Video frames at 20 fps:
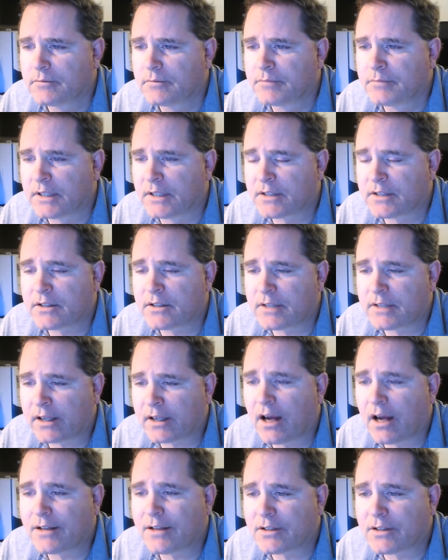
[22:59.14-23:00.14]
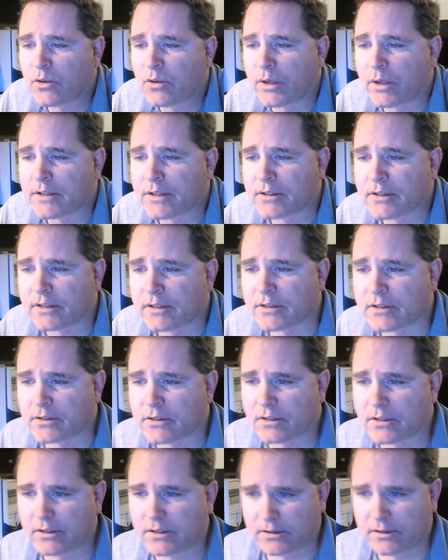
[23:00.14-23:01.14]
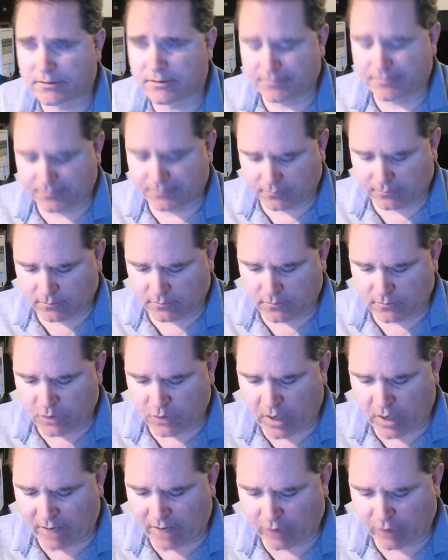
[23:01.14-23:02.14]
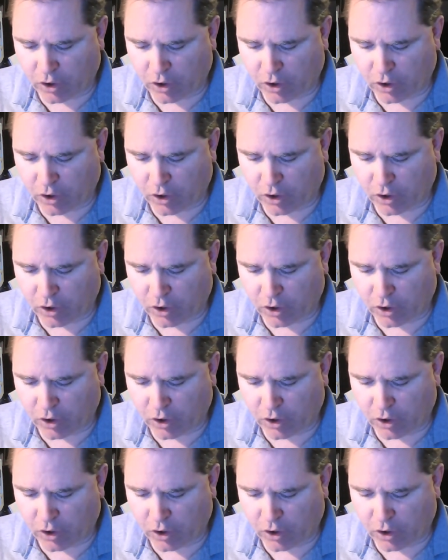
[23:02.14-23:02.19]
This is the consequences. You have a